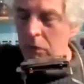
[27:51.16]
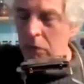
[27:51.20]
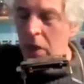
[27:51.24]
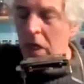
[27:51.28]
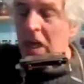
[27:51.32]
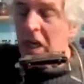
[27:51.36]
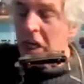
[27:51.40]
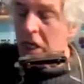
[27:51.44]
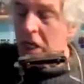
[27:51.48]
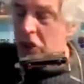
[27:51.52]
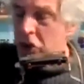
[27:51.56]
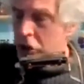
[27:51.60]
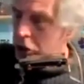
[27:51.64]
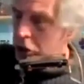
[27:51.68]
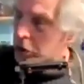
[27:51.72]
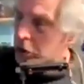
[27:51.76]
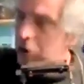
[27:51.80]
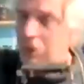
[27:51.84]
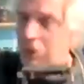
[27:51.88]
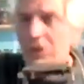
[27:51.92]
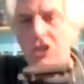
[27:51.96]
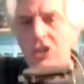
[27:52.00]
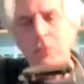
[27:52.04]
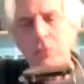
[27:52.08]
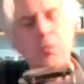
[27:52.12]
He
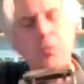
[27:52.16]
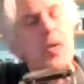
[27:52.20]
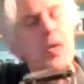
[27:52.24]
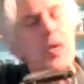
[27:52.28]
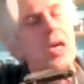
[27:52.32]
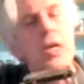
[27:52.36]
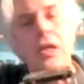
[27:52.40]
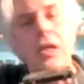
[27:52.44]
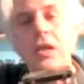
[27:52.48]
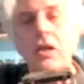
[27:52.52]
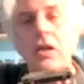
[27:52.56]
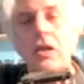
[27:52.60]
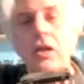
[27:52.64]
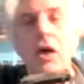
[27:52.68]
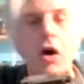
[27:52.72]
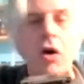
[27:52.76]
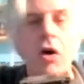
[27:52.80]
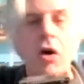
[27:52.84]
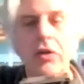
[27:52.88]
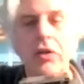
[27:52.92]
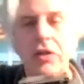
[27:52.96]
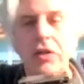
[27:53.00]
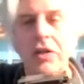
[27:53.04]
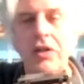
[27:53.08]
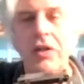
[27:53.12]
should have spent it
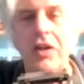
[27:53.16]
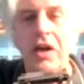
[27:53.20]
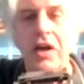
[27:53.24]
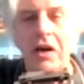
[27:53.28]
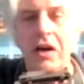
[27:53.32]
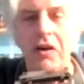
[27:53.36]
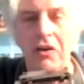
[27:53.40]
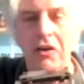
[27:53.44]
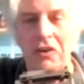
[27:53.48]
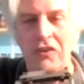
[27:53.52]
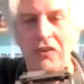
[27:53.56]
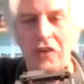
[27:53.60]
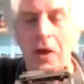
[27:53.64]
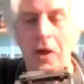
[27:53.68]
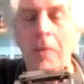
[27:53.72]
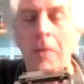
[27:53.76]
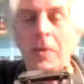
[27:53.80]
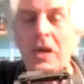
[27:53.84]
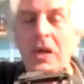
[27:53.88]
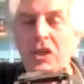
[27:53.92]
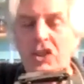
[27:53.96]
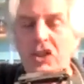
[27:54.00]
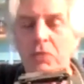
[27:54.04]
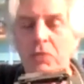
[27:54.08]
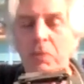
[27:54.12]
on
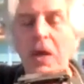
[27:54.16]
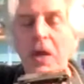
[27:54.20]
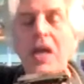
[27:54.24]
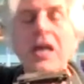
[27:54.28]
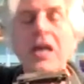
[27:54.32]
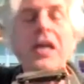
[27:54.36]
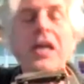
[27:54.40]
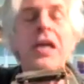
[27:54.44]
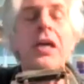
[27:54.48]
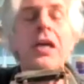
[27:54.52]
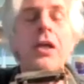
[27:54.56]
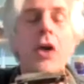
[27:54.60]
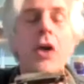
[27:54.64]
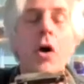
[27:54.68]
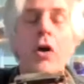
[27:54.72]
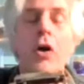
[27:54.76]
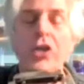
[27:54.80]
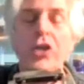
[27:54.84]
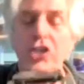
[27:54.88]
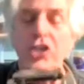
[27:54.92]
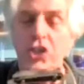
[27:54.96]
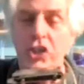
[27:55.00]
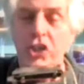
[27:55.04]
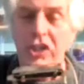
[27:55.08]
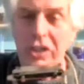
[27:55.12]
love, spent it
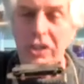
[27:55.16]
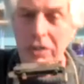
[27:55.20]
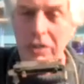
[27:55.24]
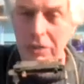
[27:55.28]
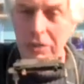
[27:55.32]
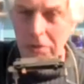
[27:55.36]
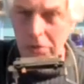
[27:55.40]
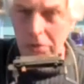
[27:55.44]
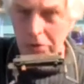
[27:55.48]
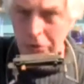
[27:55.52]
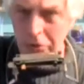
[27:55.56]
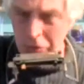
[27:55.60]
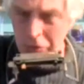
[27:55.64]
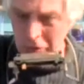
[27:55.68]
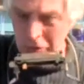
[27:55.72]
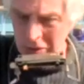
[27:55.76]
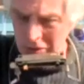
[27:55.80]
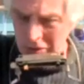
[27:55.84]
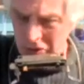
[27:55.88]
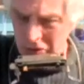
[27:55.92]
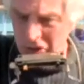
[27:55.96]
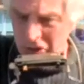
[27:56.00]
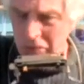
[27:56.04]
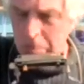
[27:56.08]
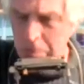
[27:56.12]
on his children,
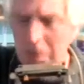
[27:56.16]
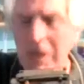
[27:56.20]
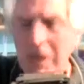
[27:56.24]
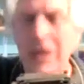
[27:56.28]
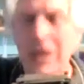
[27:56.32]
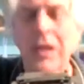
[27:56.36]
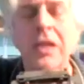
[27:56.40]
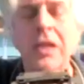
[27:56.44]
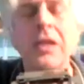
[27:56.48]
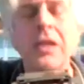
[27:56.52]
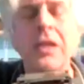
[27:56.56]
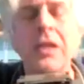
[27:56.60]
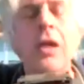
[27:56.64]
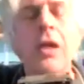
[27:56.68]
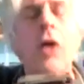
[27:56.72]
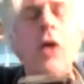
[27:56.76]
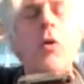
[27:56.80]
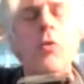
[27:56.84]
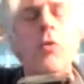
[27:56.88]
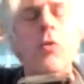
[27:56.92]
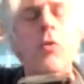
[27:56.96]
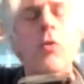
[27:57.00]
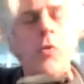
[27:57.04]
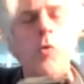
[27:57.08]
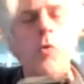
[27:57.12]
spent it
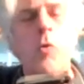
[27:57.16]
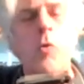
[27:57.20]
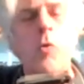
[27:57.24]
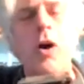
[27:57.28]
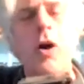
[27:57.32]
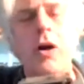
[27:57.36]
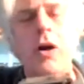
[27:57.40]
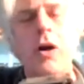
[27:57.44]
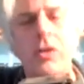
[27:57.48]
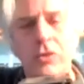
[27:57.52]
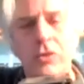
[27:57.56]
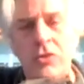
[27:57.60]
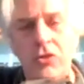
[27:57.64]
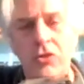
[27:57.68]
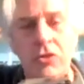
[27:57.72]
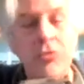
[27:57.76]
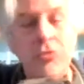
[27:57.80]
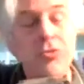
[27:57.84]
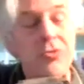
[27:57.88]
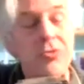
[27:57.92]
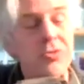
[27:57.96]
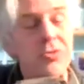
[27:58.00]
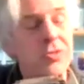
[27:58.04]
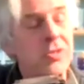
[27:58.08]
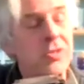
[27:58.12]
on the ones
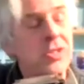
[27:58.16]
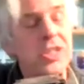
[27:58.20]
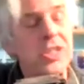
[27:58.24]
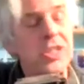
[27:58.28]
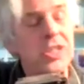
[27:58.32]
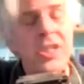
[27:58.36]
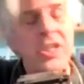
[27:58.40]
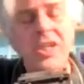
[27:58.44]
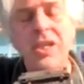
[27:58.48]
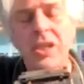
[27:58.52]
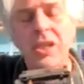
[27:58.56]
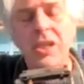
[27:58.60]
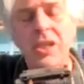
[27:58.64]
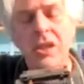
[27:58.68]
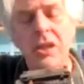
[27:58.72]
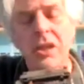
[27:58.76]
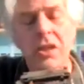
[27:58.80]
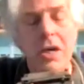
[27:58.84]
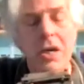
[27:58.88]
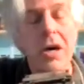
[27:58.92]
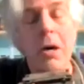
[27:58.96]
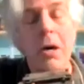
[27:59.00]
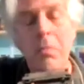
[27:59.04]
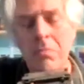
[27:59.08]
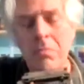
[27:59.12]
who need it
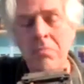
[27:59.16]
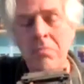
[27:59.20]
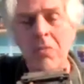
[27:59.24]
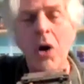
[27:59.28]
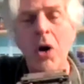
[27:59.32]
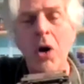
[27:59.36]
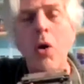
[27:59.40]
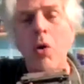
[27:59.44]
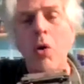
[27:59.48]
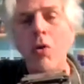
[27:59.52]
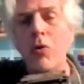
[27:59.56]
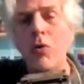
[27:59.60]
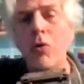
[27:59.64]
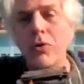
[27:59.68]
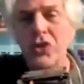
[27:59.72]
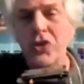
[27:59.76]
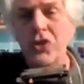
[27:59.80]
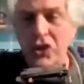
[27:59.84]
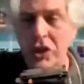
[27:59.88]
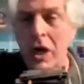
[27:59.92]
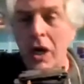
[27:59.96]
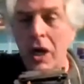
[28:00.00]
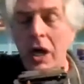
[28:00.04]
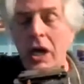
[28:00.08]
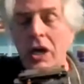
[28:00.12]
the most.
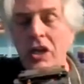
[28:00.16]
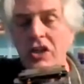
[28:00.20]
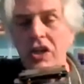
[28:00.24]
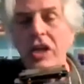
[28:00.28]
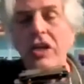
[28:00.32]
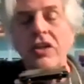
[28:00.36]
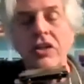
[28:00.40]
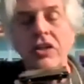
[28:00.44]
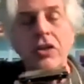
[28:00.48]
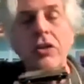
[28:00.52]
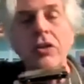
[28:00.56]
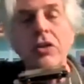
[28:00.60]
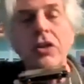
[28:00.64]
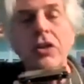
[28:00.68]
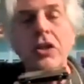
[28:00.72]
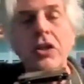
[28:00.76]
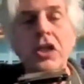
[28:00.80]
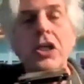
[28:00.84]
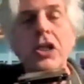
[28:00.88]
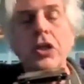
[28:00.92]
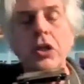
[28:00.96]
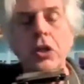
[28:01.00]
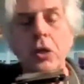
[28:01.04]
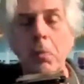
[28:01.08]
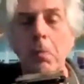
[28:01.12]
Take your
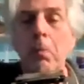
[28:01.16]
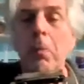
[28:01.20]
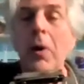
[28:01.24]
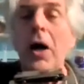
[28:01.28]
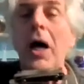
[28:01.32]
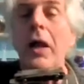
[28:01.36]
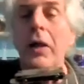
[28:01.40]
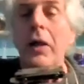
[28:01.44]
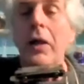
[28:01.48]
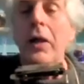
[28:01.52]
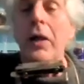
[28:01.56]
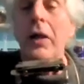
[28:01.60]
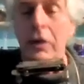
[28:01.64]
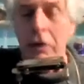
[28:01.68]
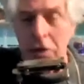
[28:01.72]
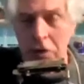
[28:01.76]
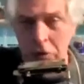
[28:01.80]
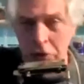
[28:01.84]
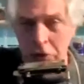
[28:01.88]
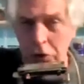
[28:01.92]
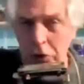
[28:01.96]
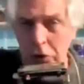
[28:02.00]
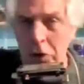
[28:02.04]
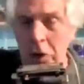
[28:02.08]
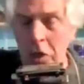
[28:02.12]
little
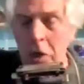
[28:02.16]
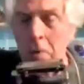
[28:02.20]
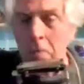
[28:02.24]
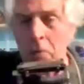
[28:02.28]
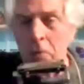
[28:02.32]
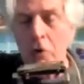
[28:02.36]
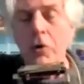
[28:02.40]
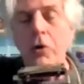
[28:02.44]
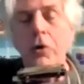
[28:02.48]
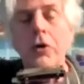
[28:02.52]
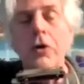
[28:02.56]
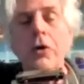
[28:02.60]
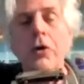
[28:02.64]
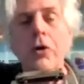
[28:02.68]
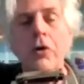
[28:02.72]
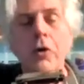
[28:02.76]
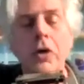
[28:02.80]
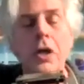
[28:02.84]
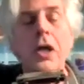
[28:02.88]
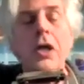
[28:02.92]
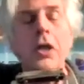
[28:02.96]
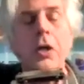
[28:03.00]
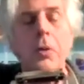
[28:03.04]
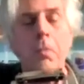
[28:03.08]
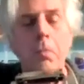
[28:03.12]
bundle, put her
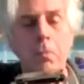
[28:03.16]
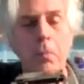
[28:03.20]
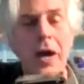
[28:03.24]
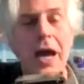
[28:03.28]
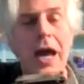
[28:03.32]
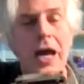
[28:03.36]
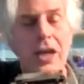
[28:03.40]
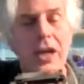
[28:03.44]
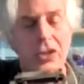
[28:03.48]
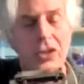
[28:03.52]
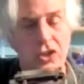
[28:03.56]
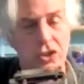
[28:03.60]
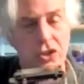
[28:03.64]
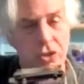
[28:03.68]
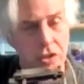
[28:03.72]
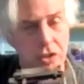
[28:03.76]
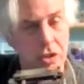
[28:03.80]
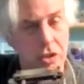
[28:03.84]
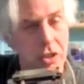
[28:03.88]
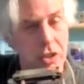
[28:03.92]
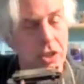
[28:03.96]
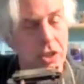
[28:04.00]
in a basket,